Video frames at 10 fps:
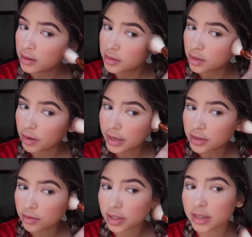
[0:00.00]
So I
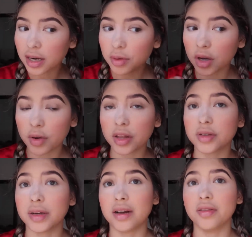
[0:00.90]
don't think that I will go
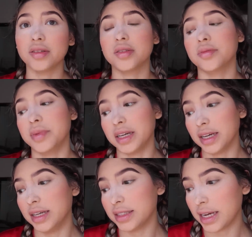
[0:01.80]
another round,
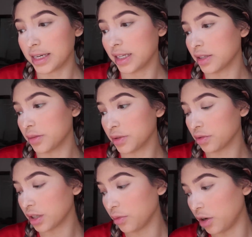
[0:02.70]
because I did get the
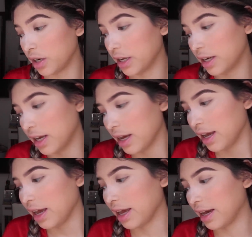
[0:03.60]
results I wanted.
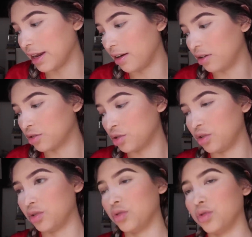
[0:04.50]
And
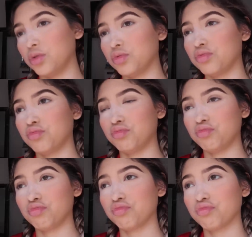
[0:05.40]
also,
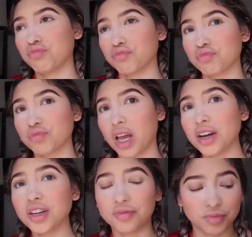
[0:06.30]
I
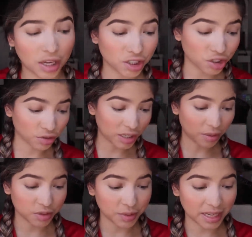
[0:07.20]
don't know, I just don't think
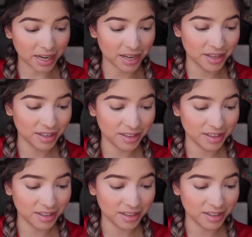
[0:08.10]
I will do it again.